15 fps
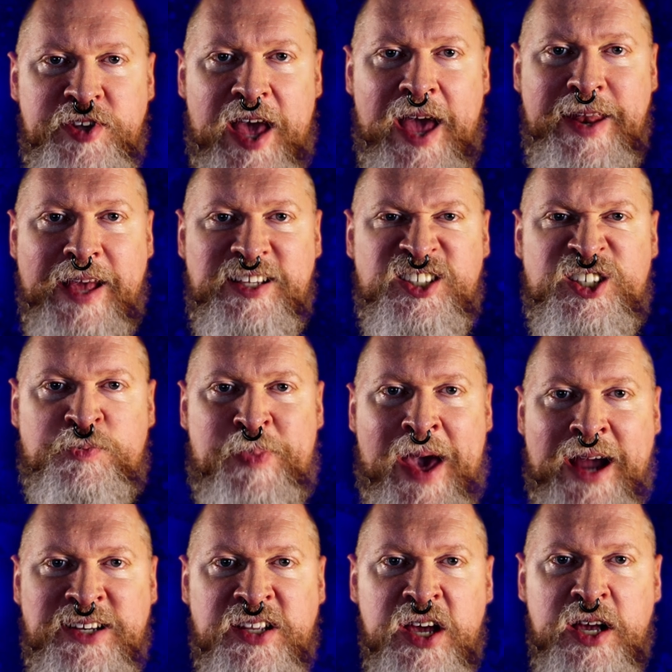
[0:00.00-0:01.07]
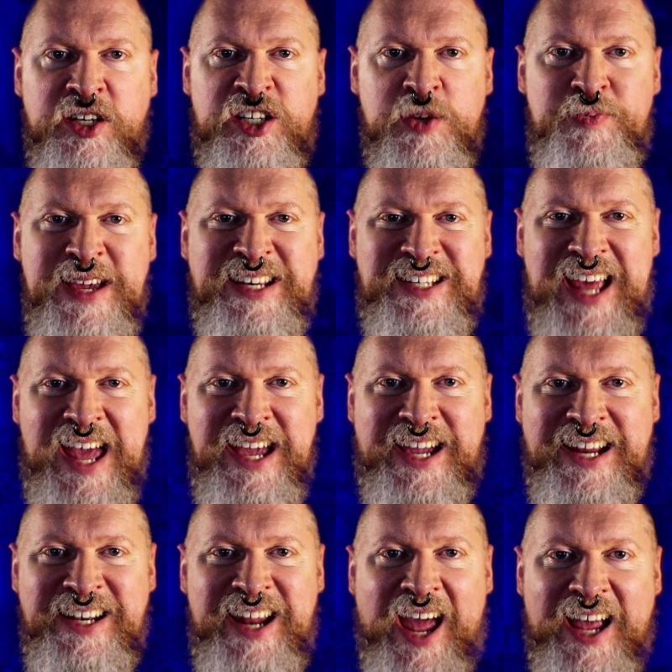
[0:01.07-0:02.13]
and expect to be
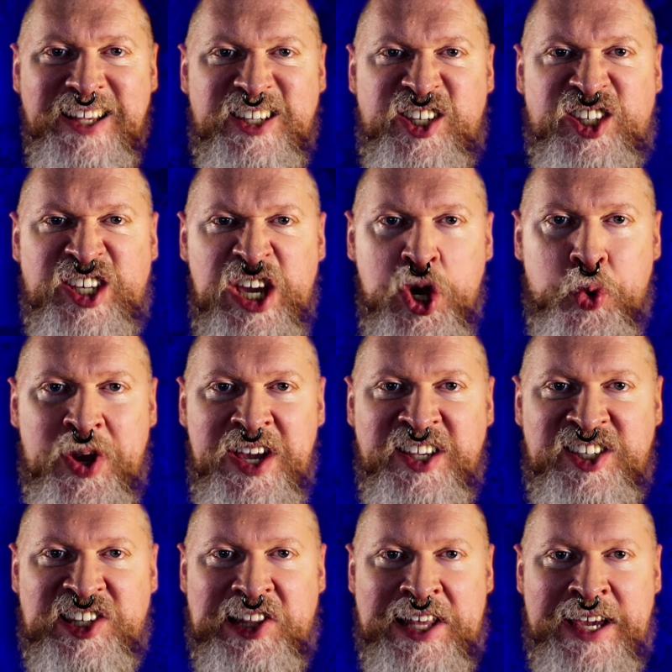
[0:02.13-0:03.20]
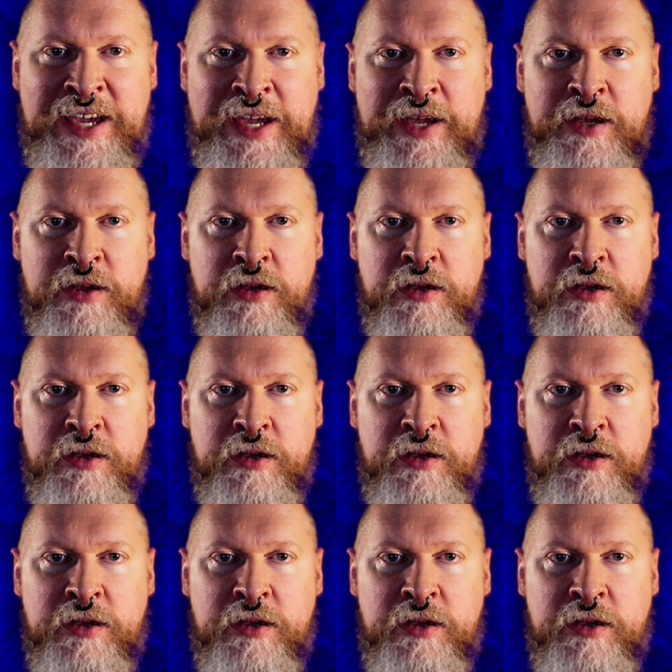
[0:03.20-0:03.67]
taken seriously.